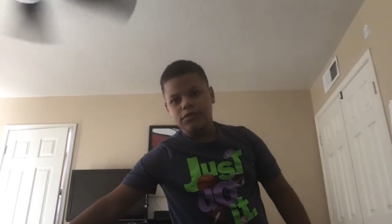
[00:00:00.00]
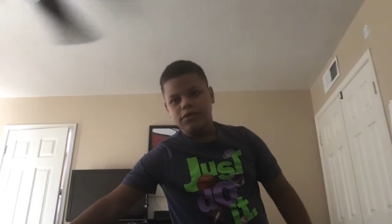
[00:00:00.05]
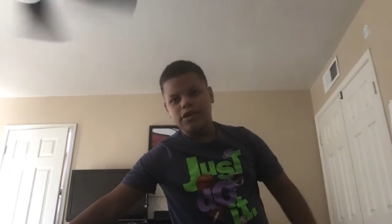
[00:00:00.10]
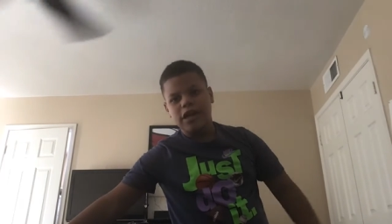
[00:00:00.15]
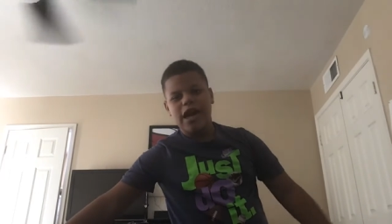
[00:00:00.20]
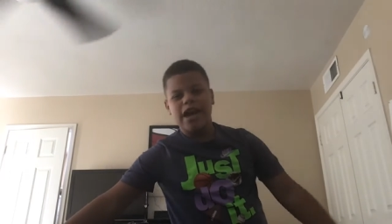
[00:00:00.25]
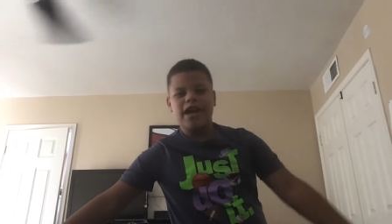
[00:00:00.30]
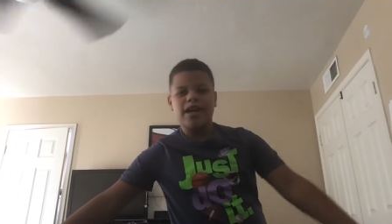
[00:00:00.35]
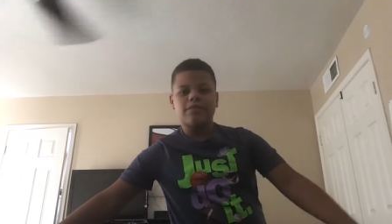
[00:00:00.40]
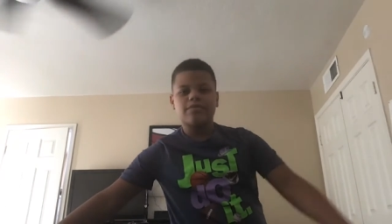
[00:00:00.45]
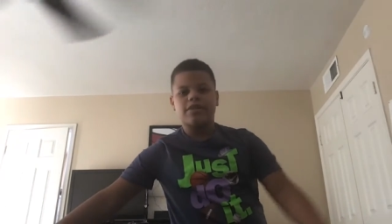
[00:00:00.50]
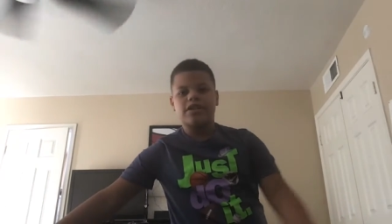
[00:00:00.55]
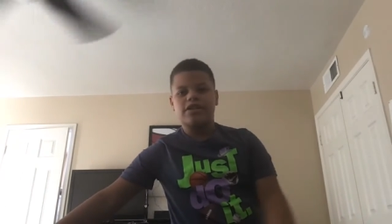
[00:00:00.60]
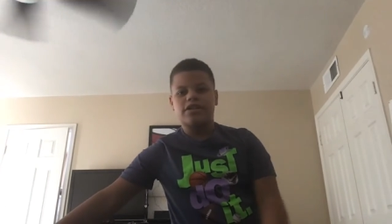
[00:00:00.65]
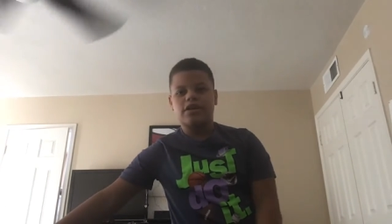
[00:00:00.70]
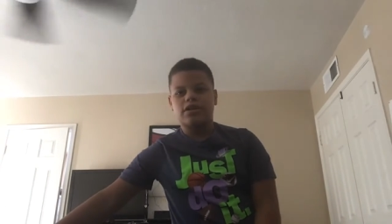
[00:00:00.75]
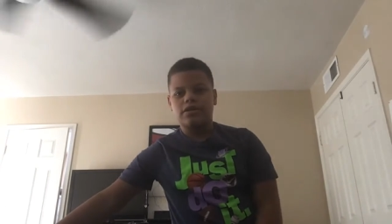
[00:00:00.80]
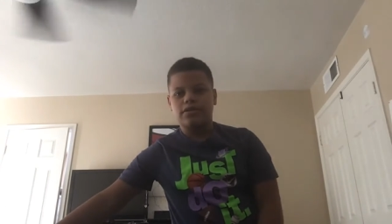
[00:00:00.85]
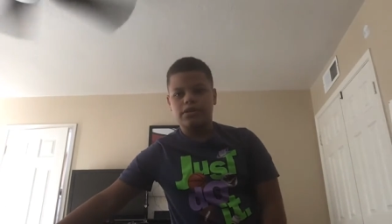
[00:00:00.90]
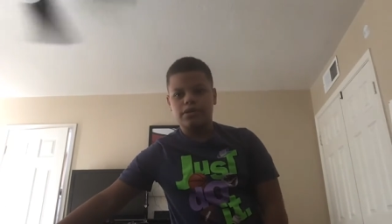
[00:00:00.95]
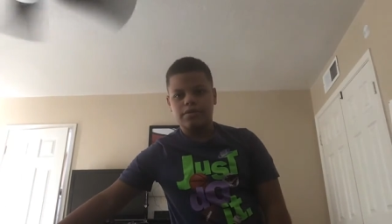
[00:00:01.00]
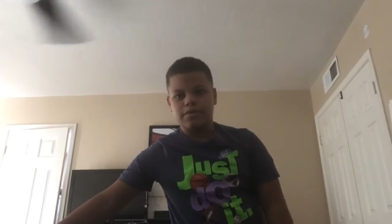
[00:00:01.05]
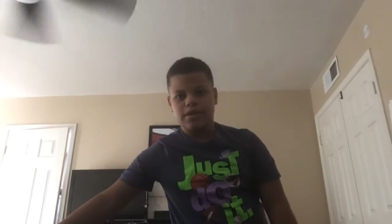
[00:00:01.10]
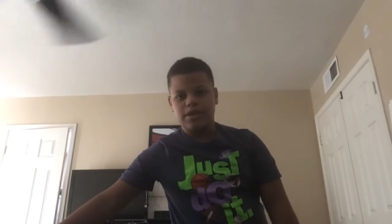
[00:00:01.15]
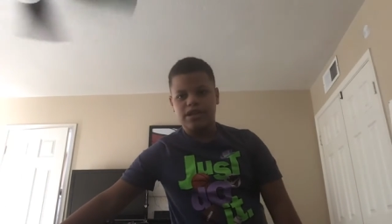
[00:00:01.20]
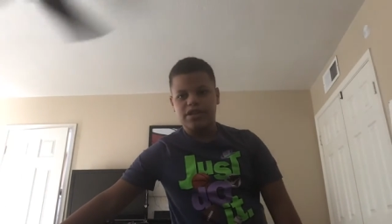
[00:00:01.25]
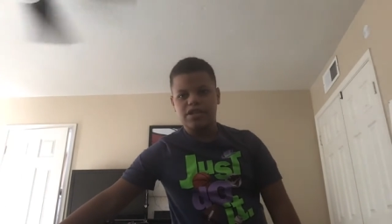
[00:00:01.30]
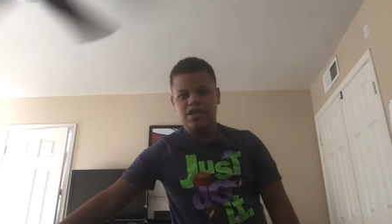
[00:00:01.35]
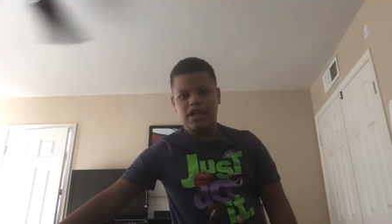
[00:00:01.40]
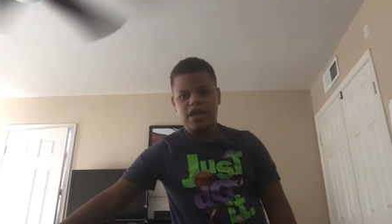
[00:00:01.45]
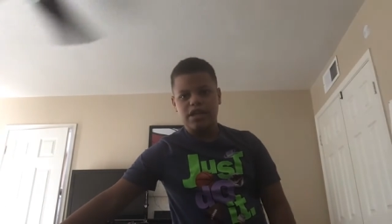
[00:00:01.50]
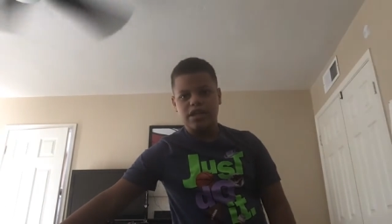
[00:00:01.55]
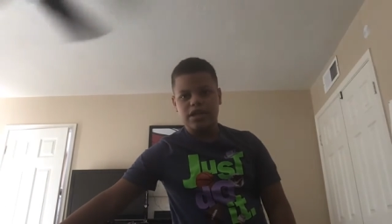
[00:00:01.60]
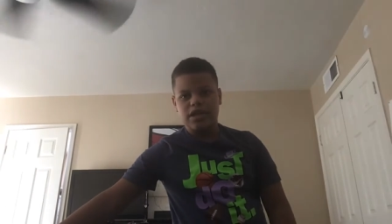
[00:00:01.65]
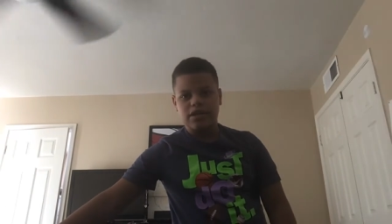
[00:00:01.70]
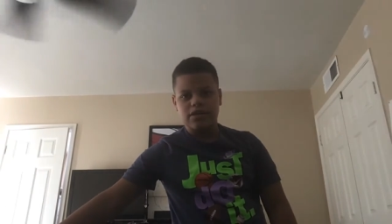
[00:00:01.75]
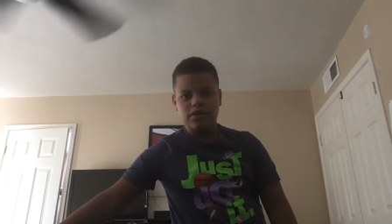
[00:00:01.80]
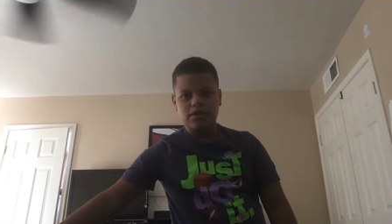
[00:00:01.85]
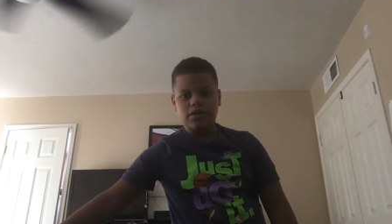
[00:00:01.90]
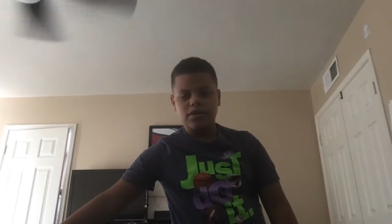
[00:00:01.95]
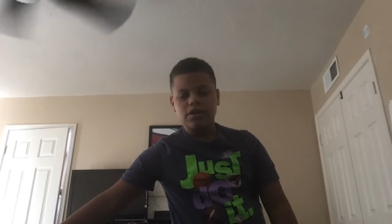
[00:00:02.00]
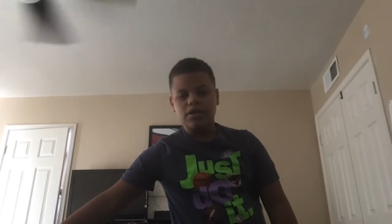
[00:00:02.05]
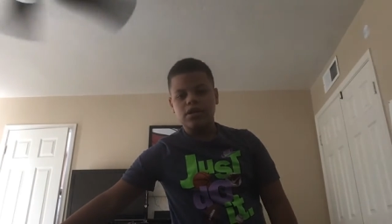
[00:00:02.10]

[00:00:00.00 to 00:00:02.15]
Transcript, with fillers: Sorry, my dog is being kind of loud.